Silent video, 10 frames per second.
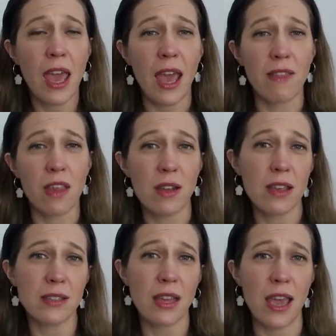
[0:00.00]
and there
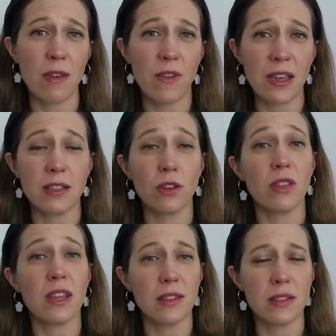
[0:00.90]
is a facing on
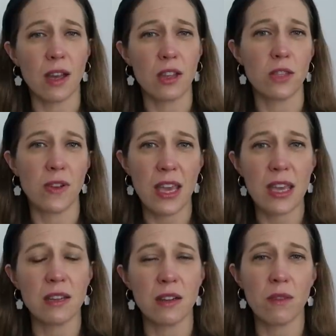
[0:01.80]
the inside, sort of a
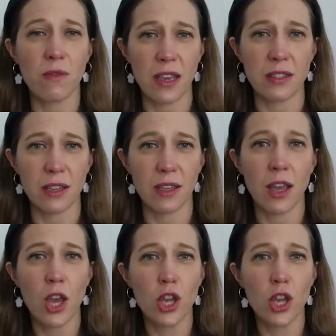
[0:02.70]
hidden facing